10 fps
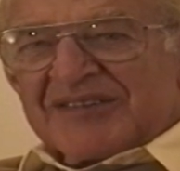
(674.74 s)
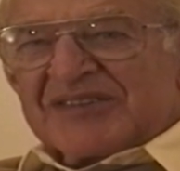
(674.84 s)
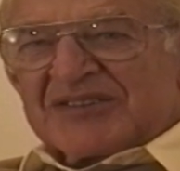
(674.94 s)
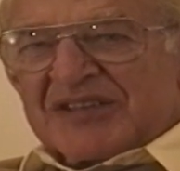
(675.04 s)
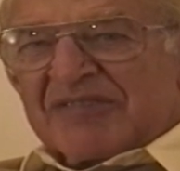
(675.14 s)

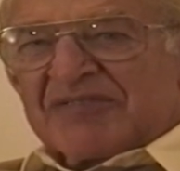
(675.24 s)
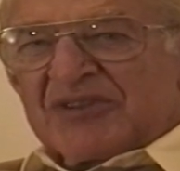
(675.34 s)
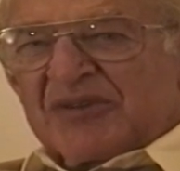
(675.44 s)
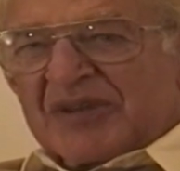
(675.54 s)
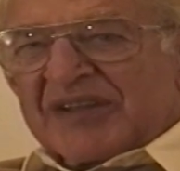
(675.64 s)
stuff
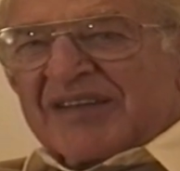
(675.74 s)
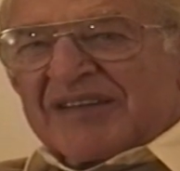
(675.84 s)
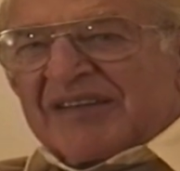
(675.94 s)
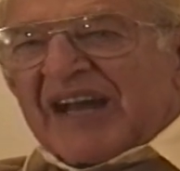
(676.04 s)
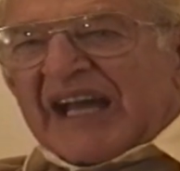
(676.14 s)
due to
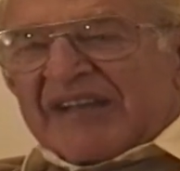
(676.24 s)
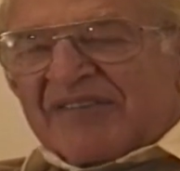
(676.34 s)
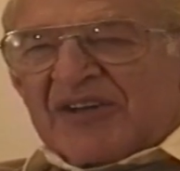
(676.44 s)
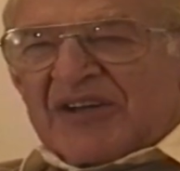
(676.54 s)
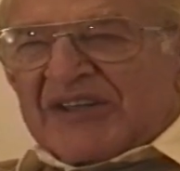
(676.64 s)
the lack of
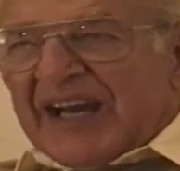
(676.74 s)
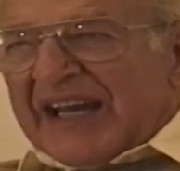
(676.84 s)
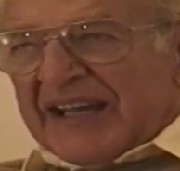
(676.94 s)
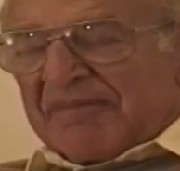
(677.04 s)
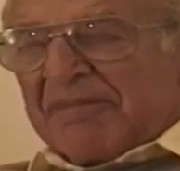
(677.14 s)
a good
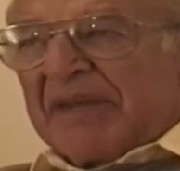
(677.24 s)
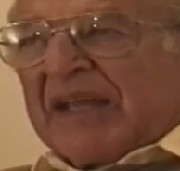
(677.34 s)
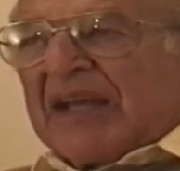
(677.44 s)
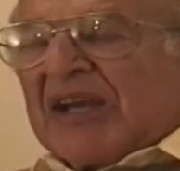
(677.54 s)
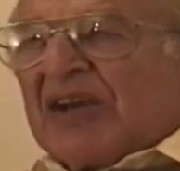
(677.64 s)
diet.
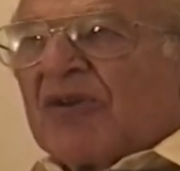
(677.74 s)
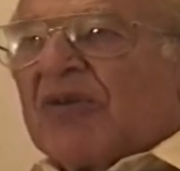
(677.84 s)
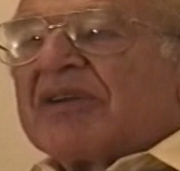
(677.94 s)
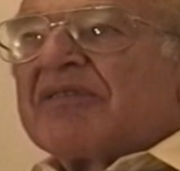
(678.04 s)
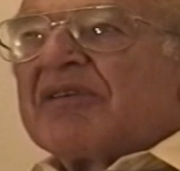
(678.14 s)

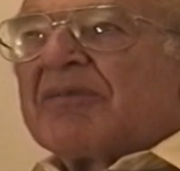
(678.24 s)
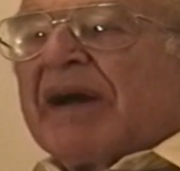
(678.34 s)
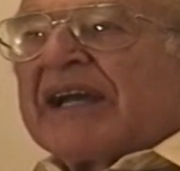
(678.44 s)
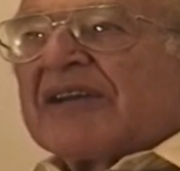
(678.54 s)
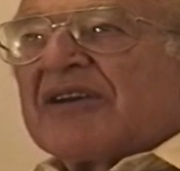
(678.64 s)
When we were
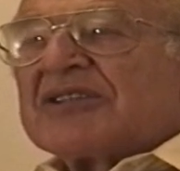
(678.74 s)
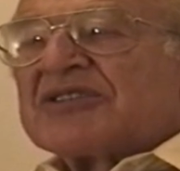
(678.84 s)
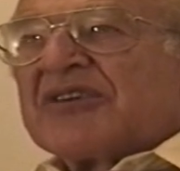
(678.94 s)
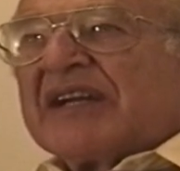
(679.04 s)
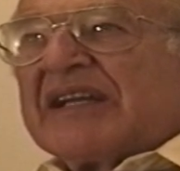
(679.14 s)
back in
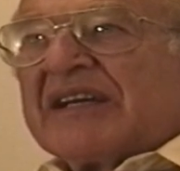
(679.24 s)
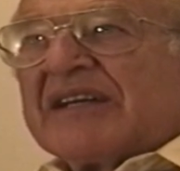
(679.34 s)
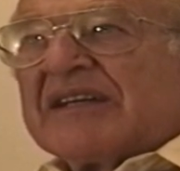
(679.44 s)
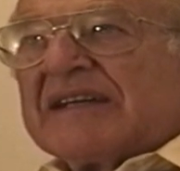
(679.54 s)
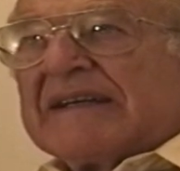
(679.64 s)
Australia,